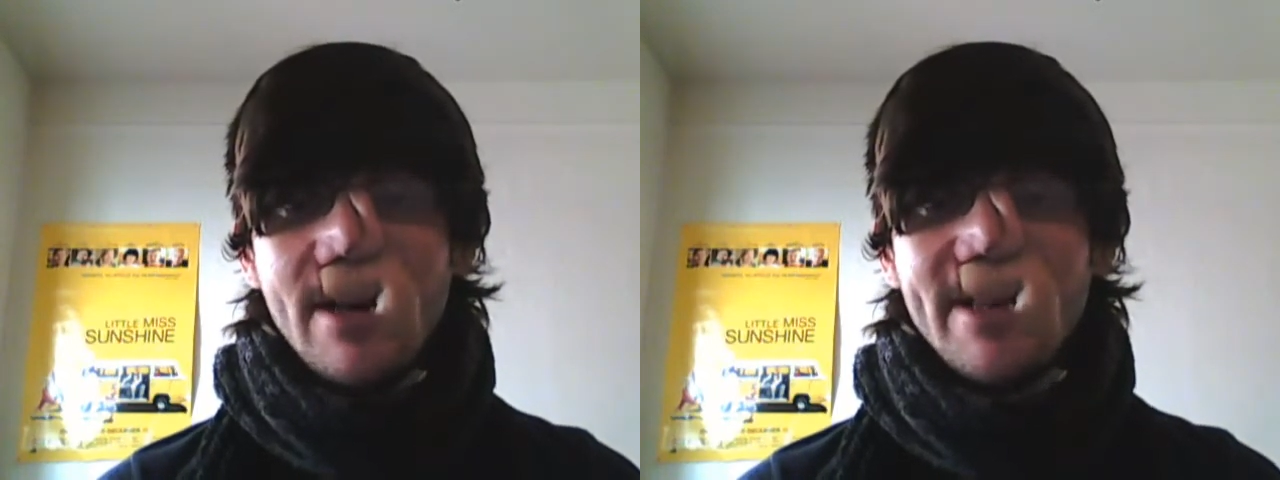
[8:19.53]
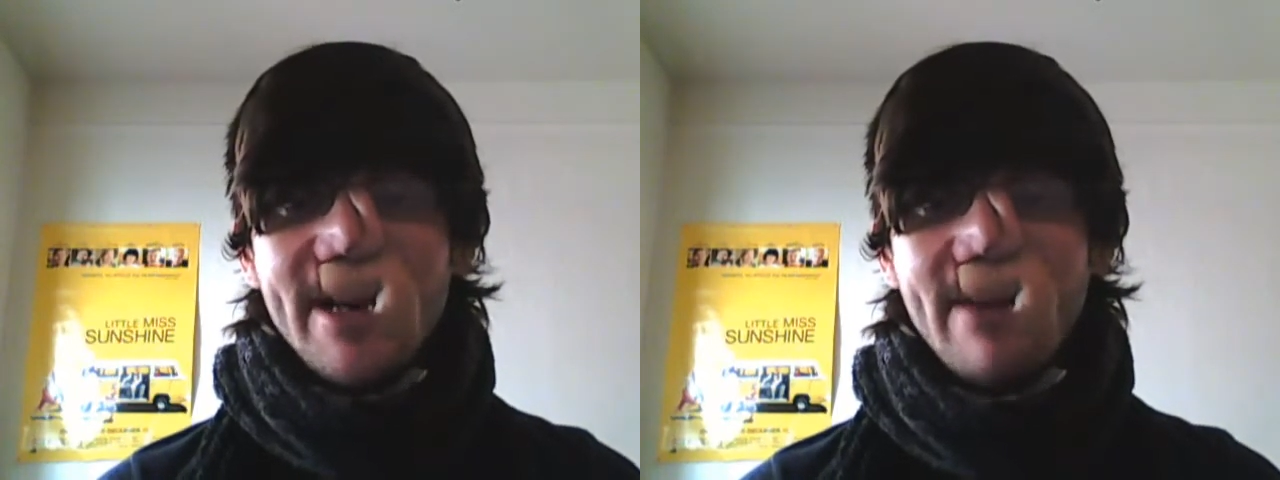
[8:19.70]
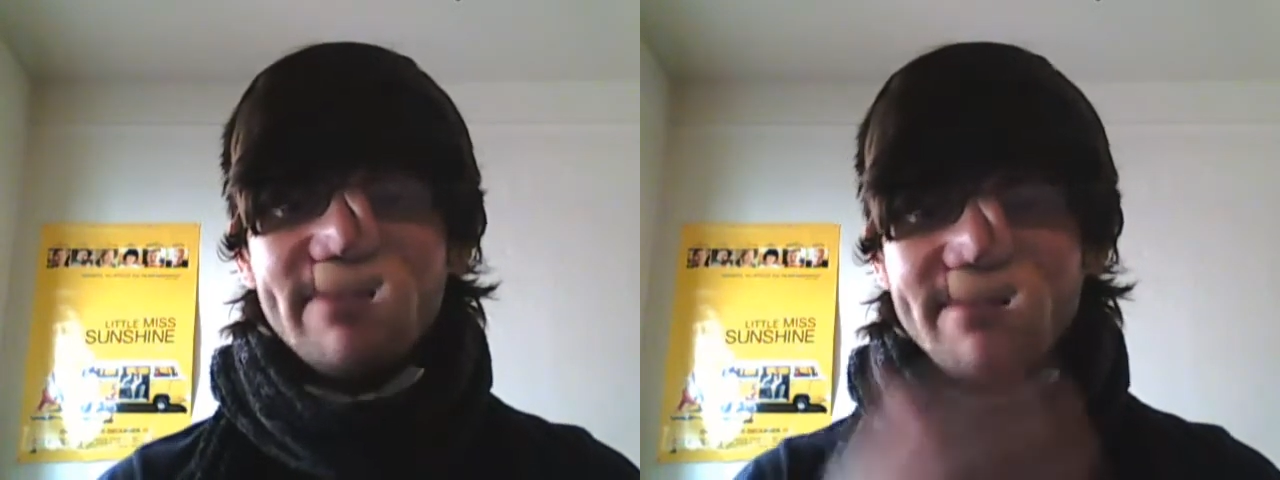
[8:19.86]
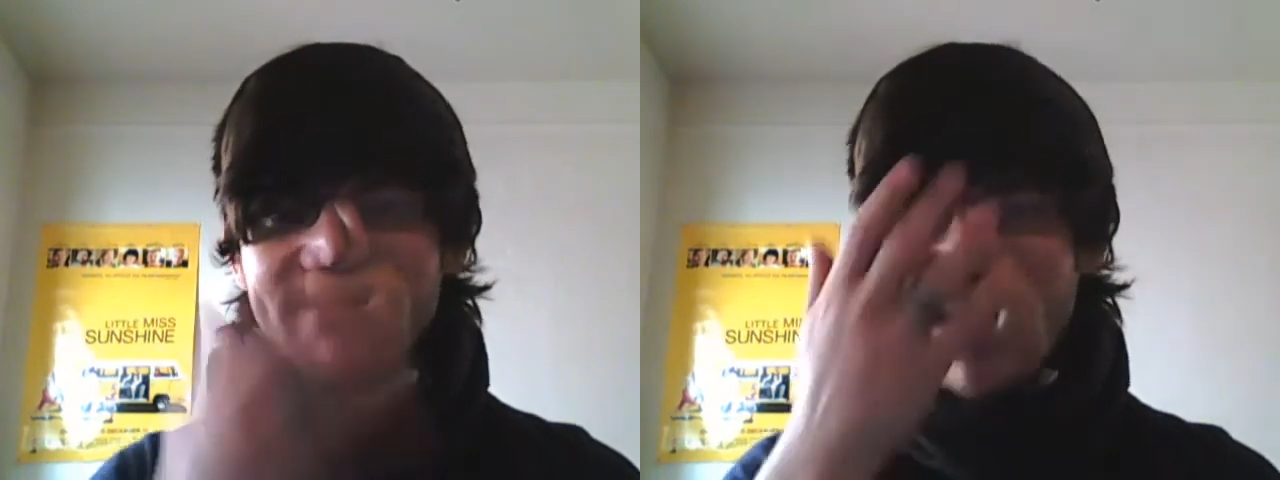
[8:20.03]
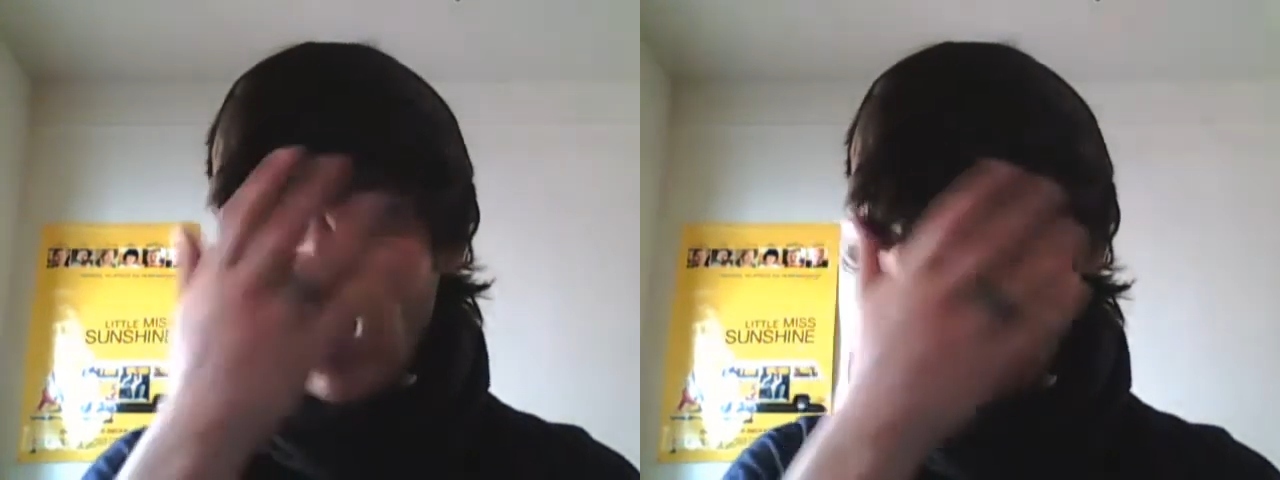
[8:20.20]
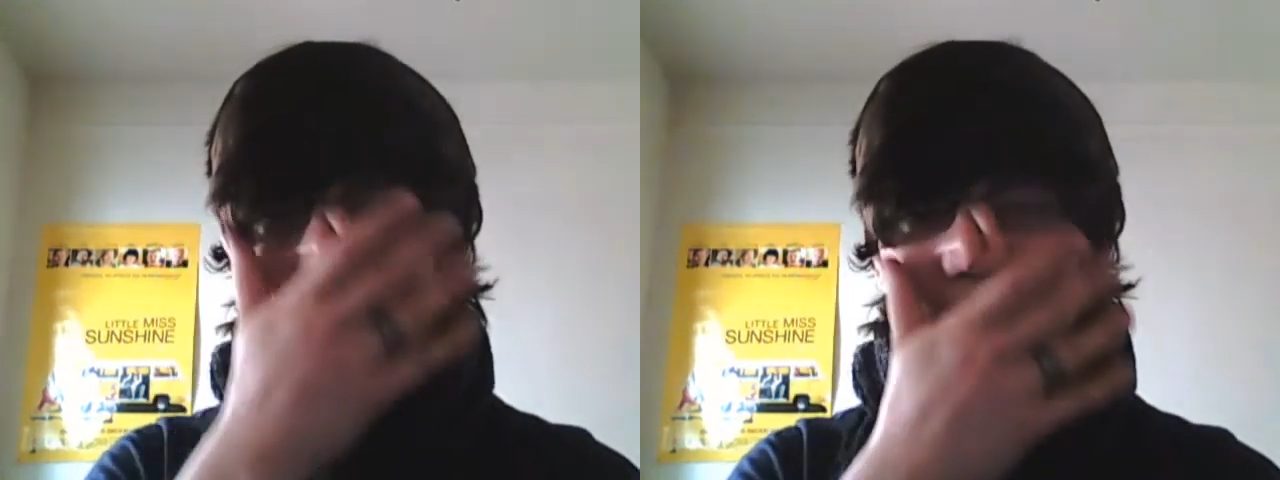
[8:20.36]
the gift of
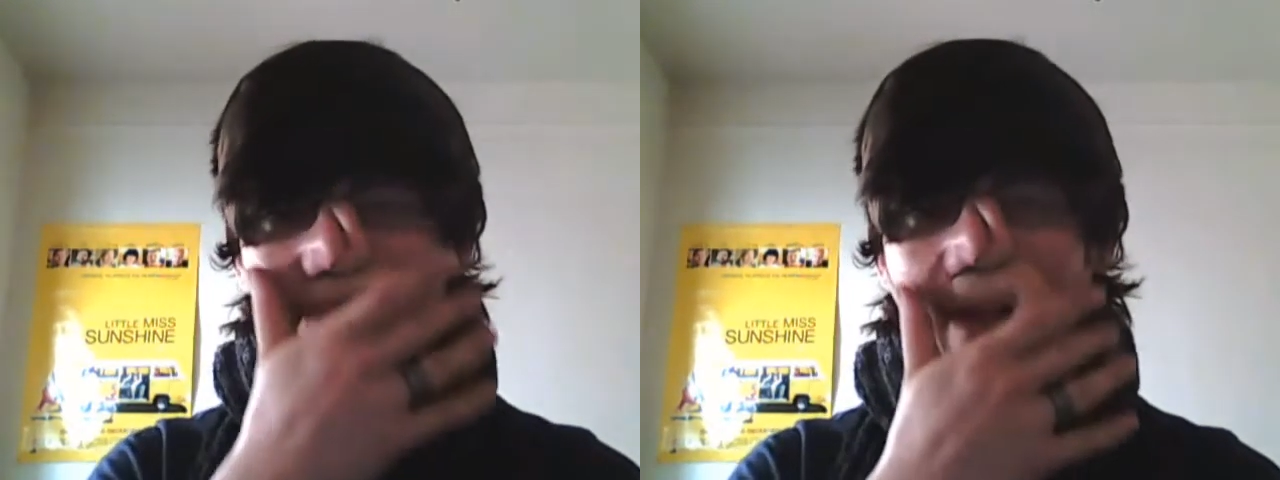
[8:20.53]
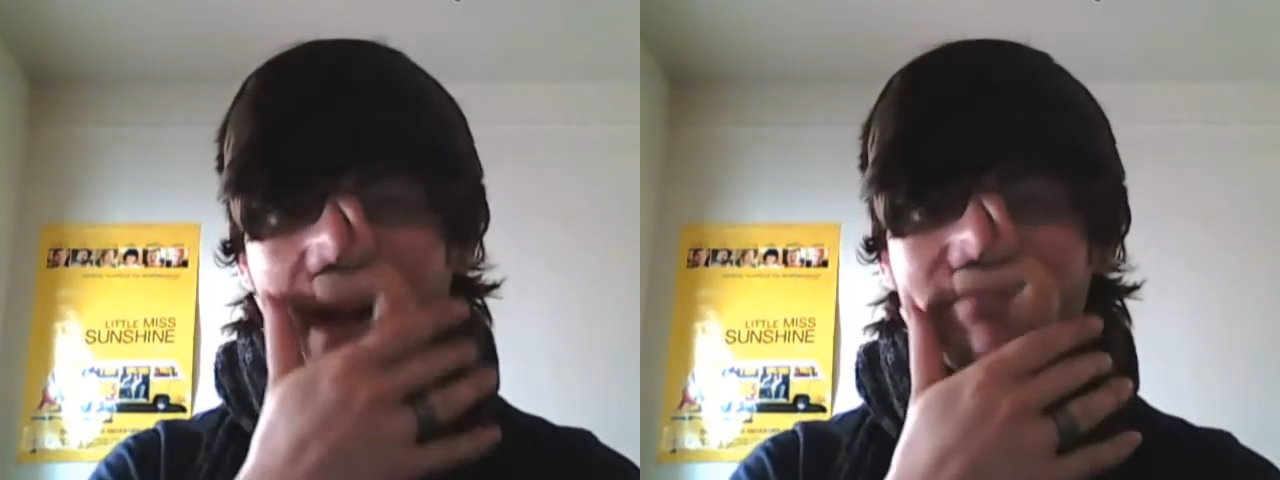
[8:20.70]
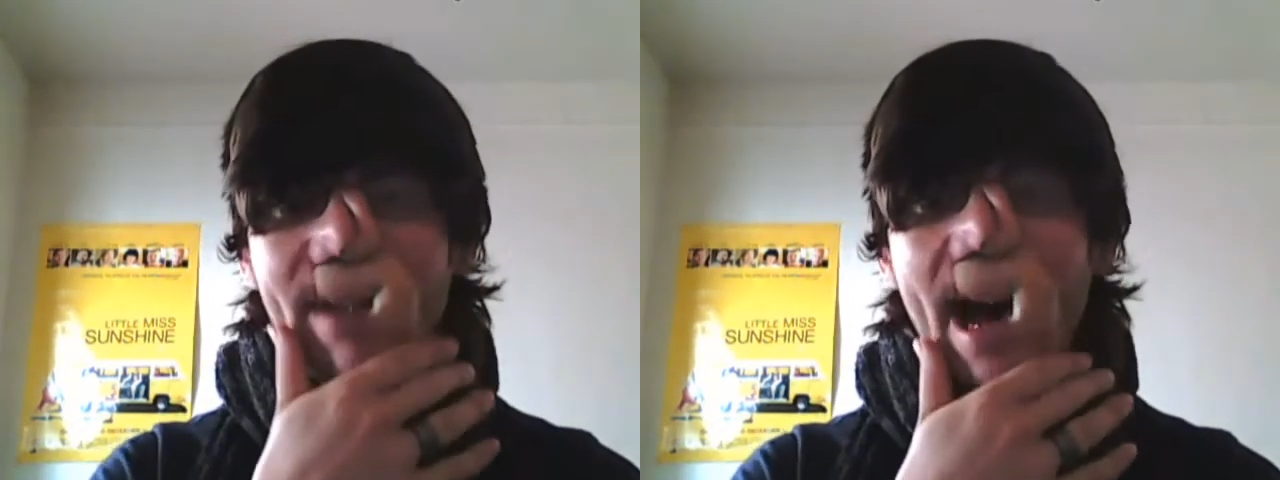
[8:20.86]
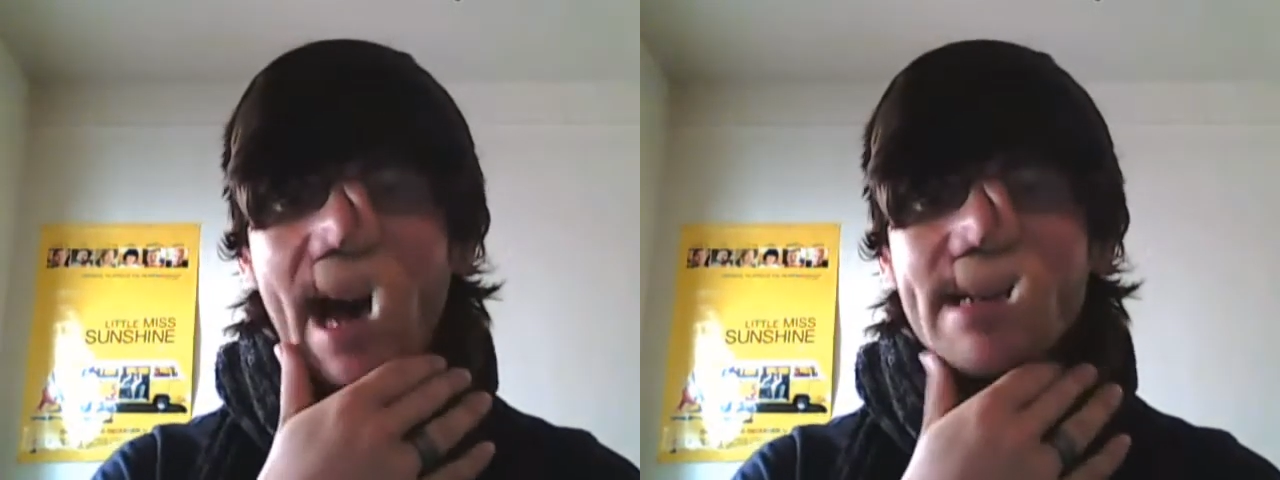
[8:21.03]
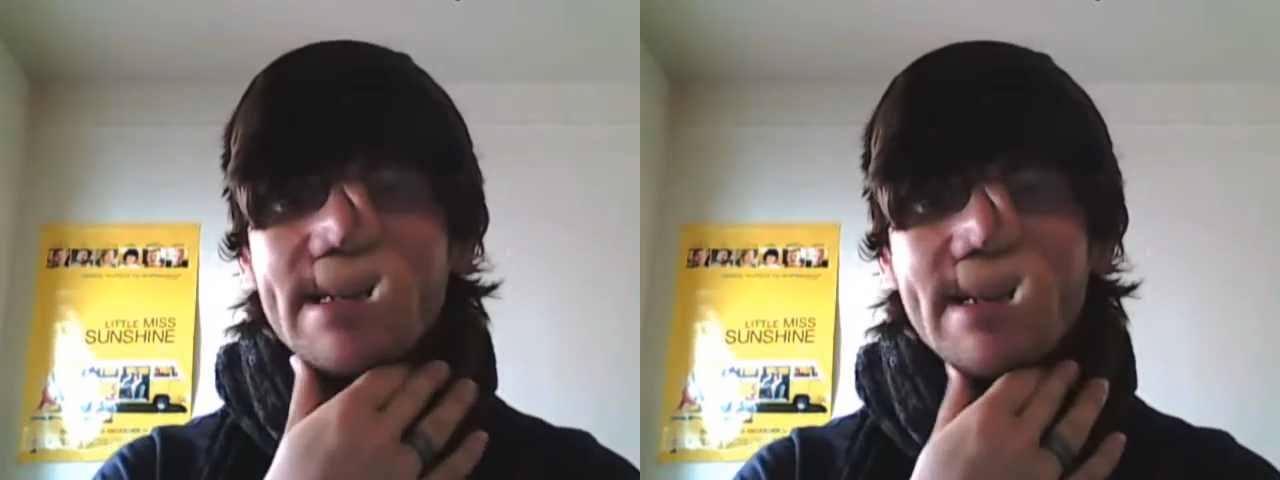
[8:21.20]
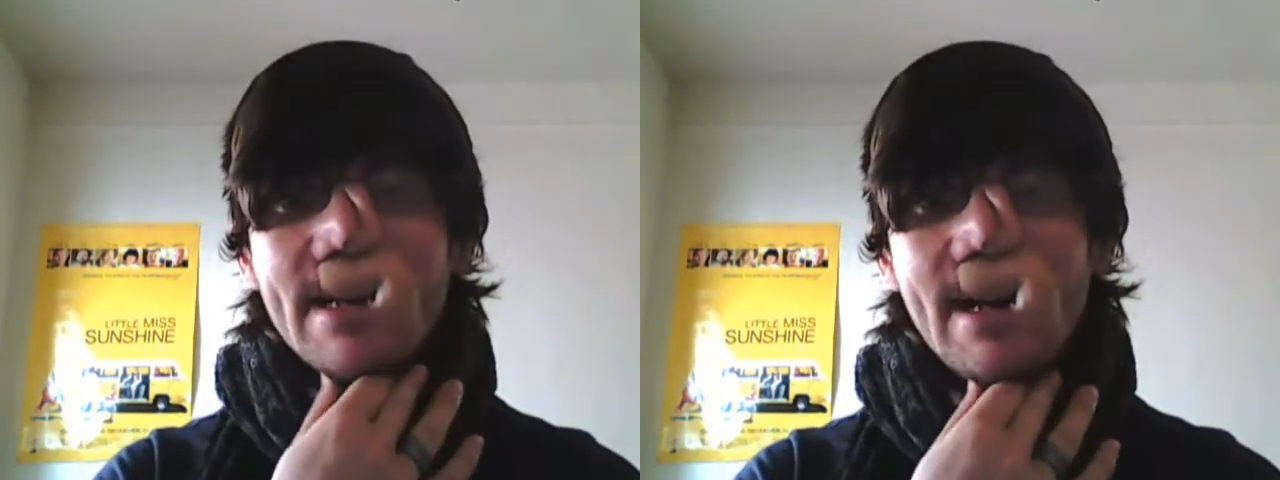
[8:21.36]
downing my
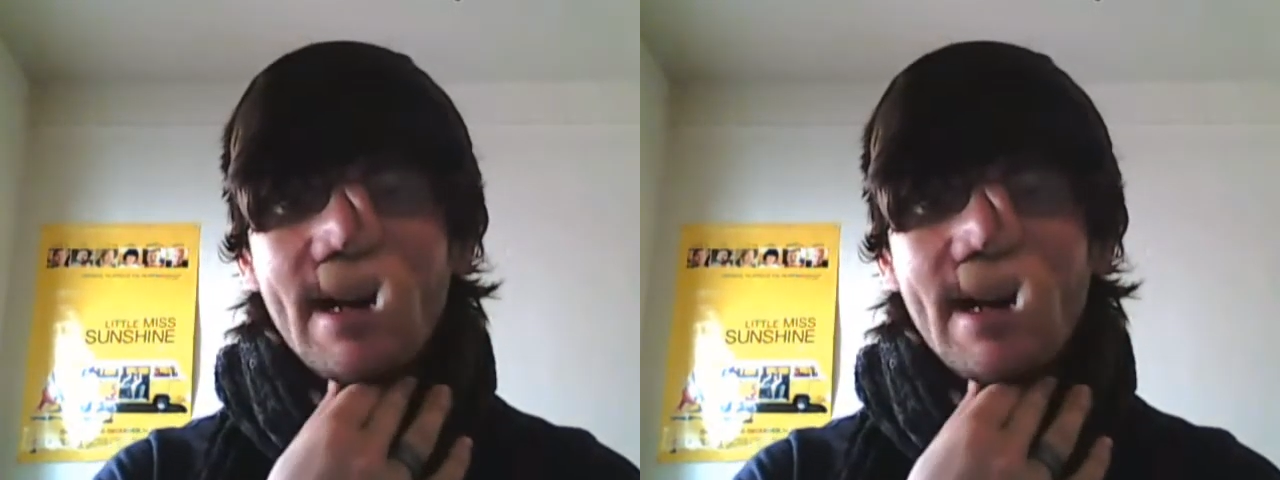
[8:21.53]
mask,